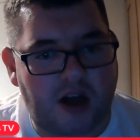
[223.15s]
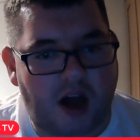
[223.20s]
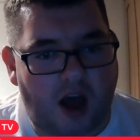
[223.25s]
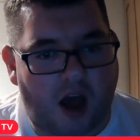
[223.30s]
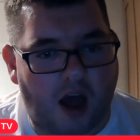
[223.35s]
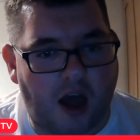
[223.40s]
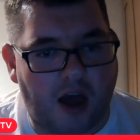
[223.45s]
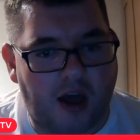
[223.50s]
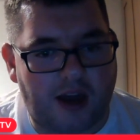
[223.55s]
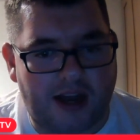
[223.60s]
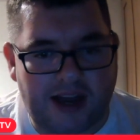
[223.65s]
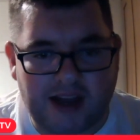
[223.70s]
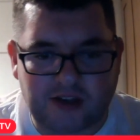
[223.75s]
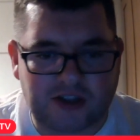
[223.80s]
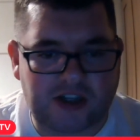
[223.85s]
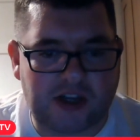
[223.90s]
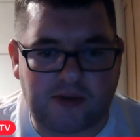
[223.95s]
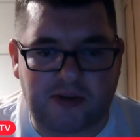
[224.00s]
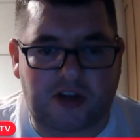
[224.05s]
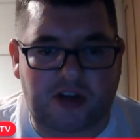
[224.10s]
Let
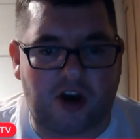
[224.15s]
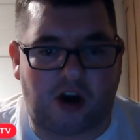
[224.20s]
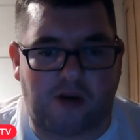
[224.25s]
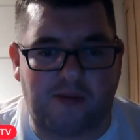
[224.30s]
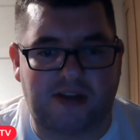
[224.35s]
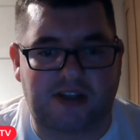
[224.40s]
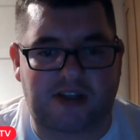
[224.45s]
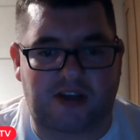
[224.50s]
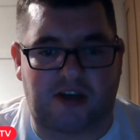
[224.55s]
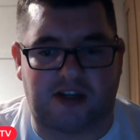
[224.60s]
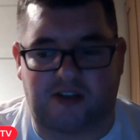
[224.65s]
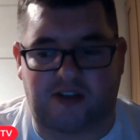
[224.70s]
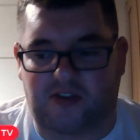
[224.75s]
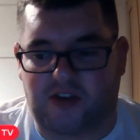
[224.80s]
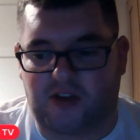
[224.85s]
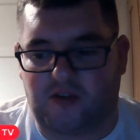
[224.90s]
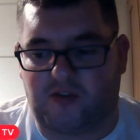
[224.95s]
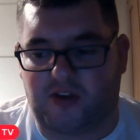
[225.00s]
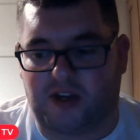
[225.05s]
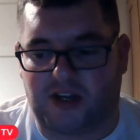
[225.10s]
us know in the comments, guys, if
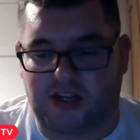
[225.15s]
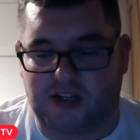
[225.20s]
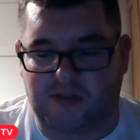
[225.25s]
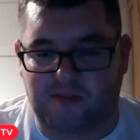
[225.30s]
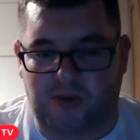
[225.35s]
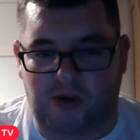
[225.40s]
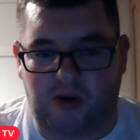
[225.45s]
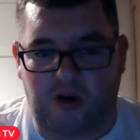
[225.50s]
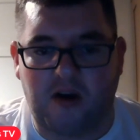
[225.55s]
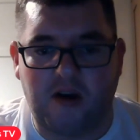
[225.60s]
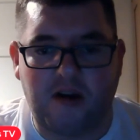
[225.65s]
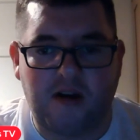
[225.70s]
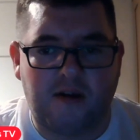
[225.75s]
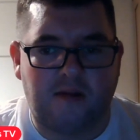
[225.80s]
you think this, but